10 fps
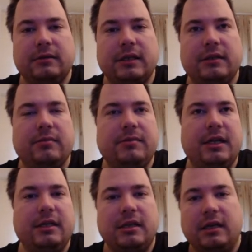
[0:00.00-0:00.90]
has to be
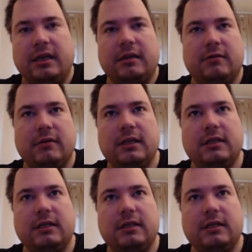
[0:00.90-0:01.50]
integrated, right?